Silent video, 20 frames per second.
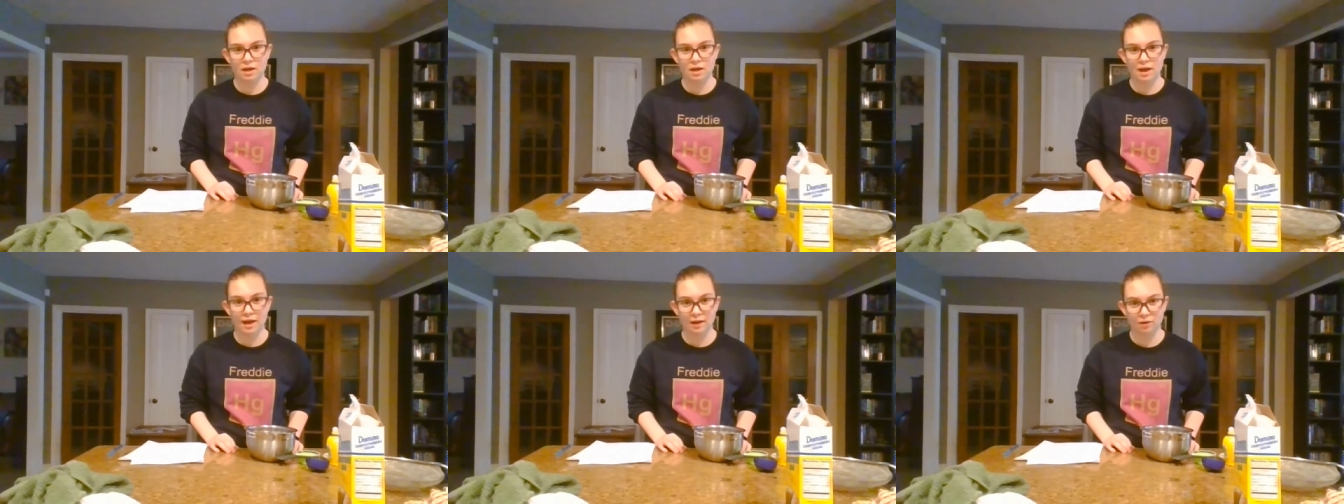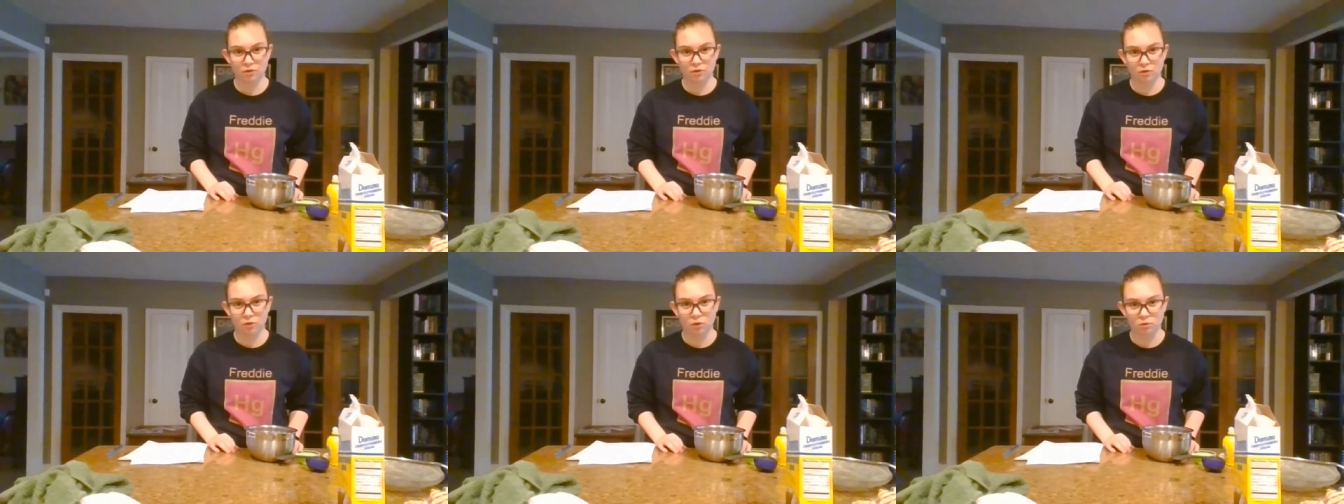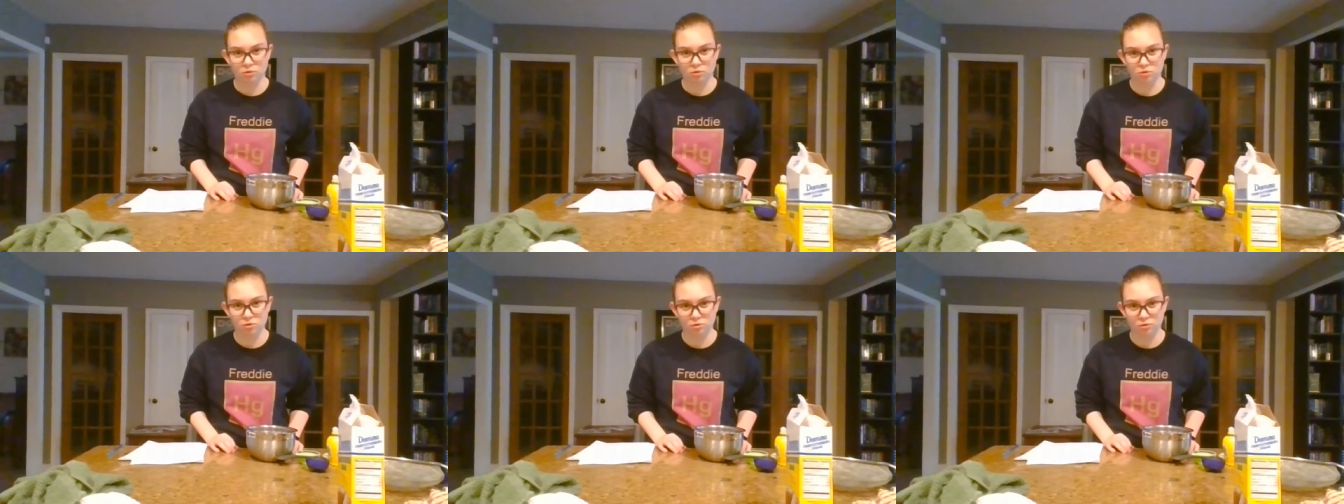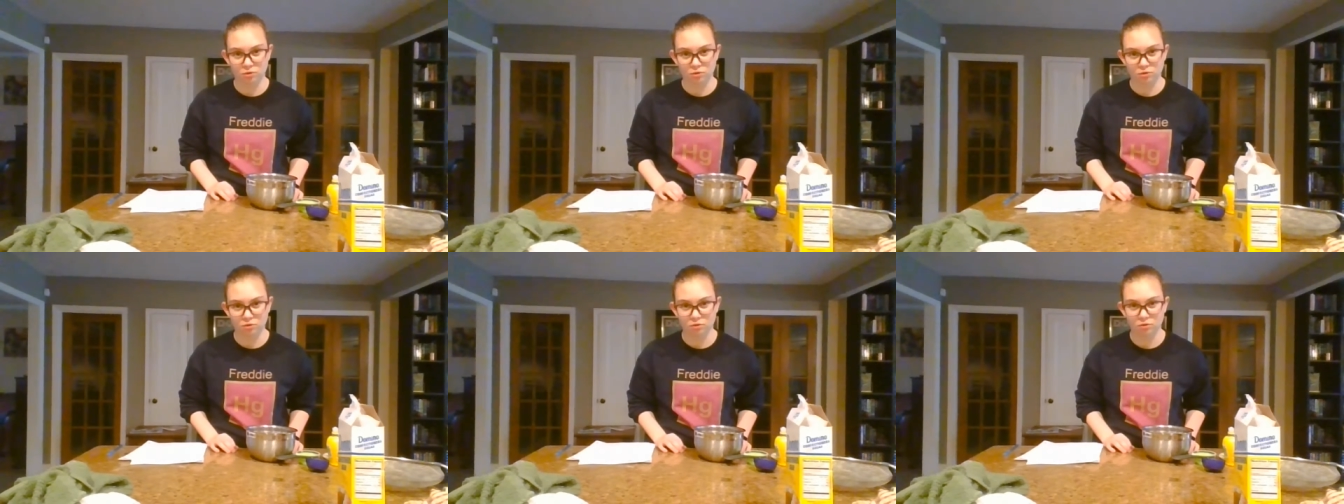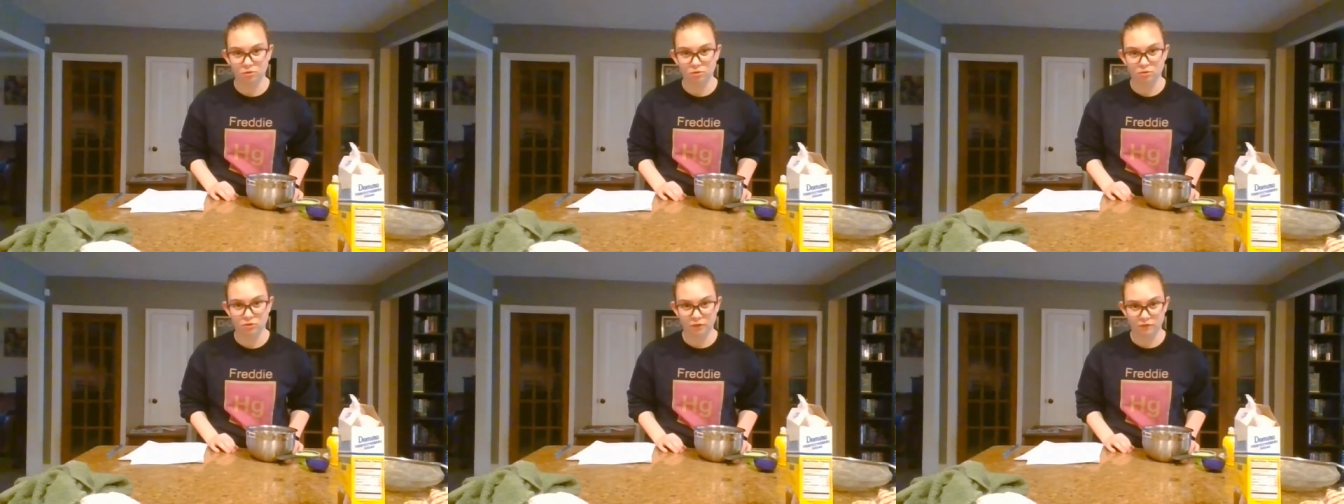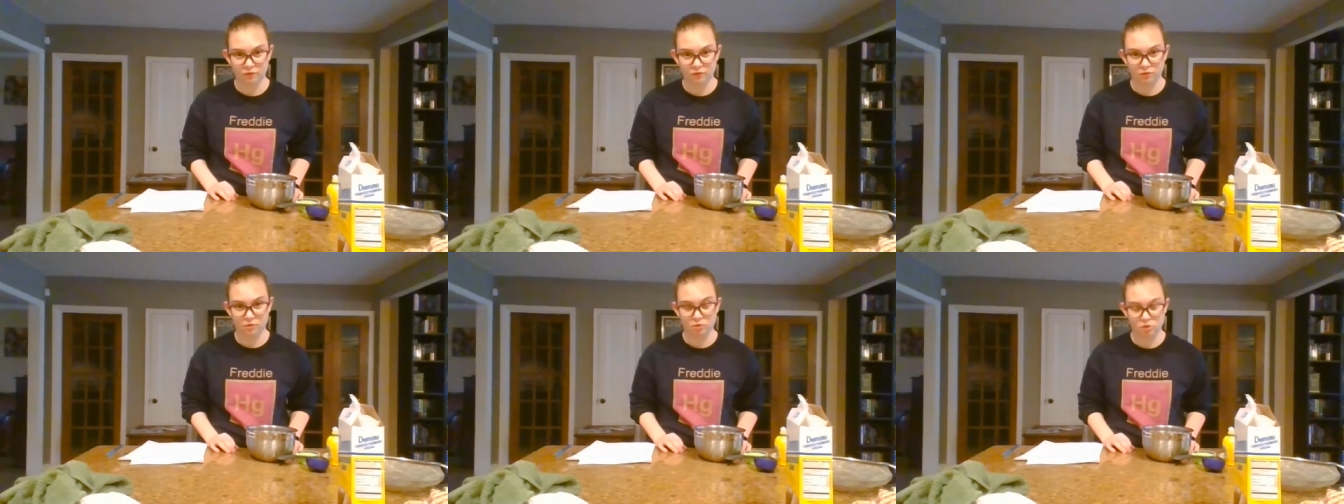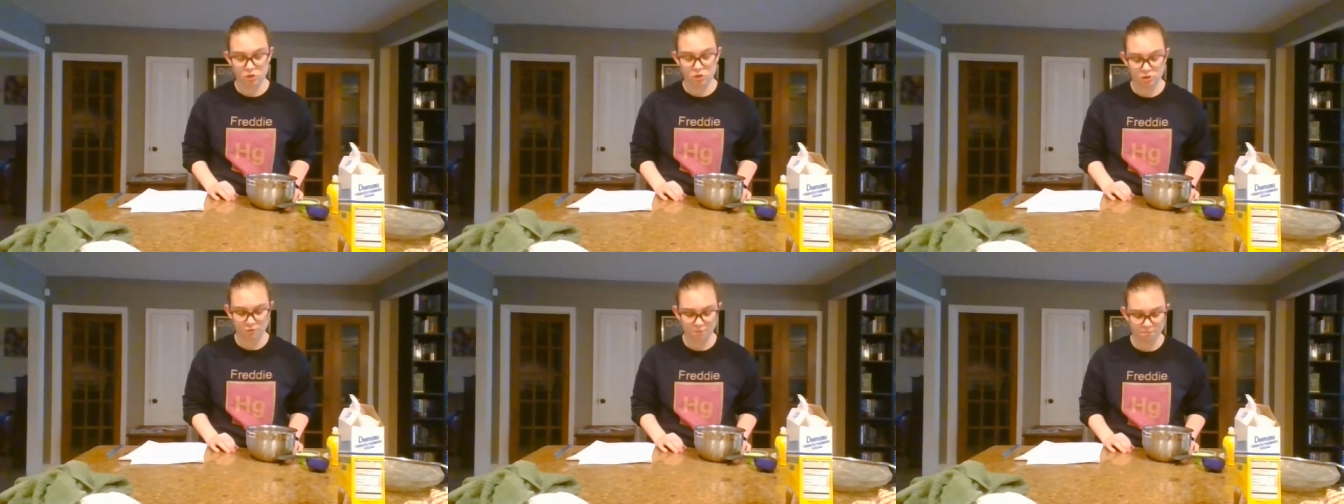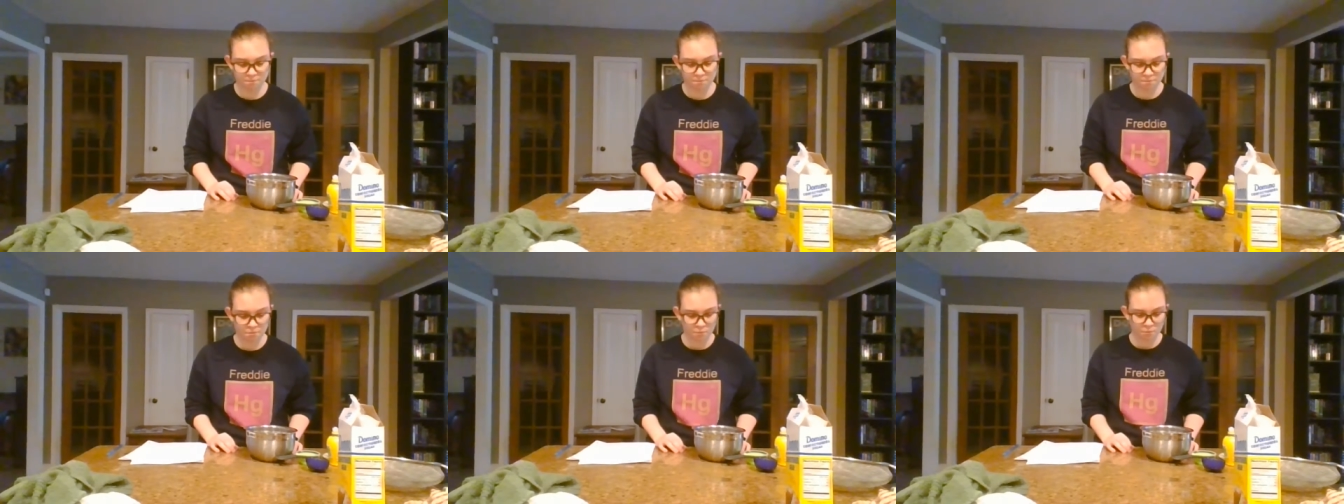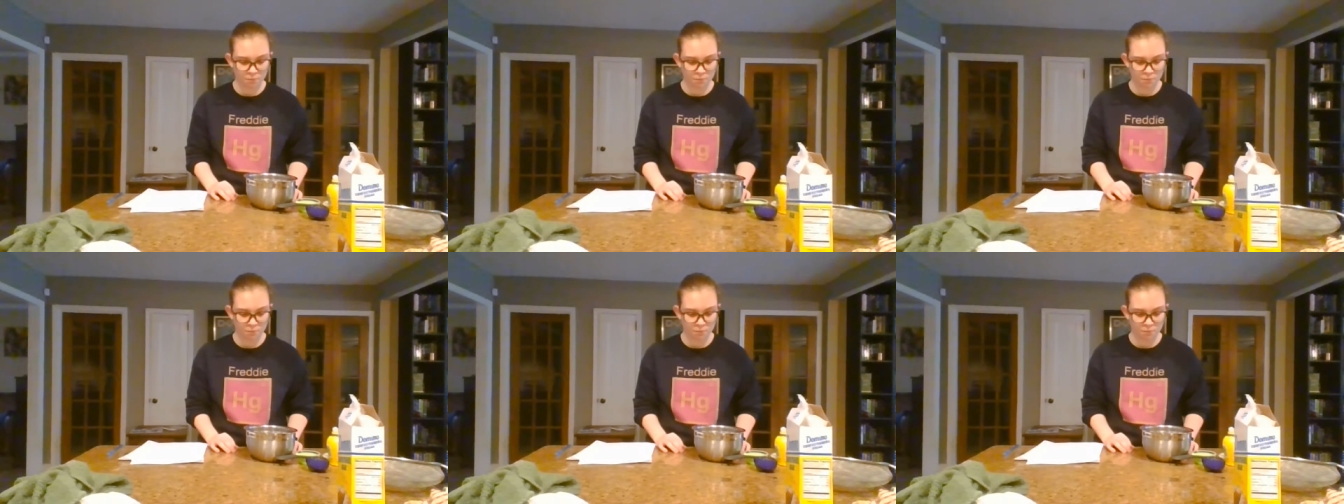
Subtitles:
agricultural revolution.